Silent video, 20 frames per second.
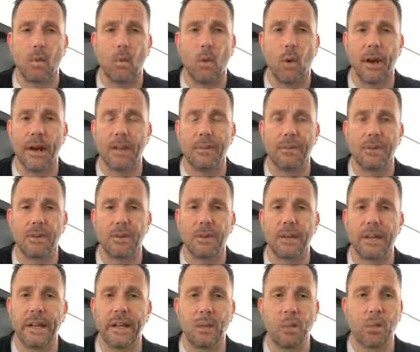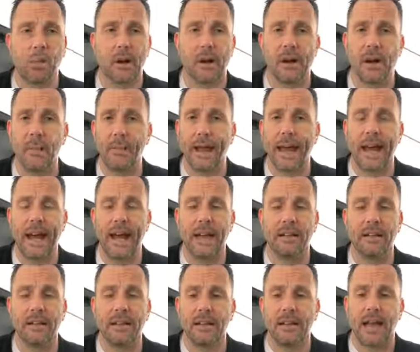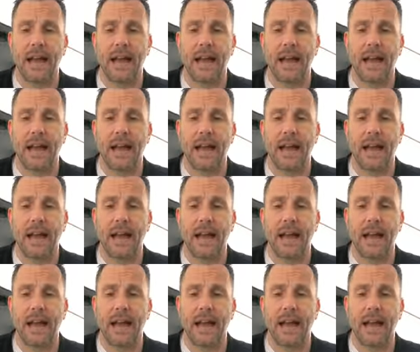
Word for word: what I'm doing, where I'm at.